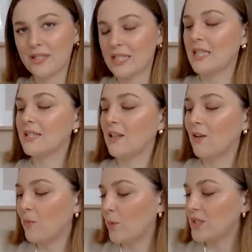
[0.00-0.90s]
be seeing this a
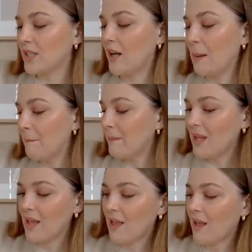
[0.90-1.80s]
lot more to
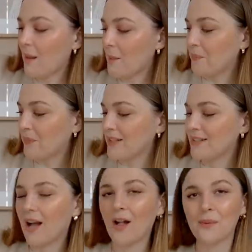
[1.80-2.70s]
come,
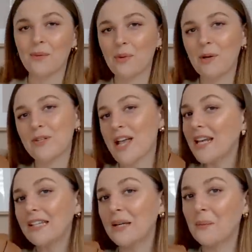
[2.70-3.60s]
styled with pretty much
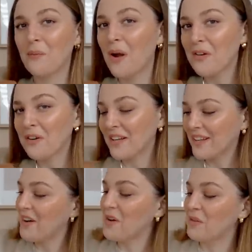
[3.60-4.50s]
anything I'm
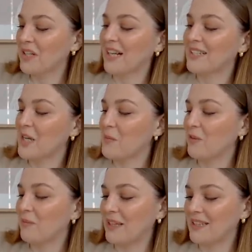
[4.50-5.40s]
wearing over the next
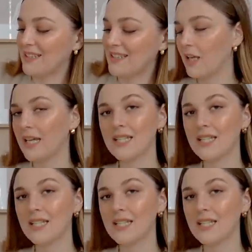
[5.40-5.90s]
couple of months.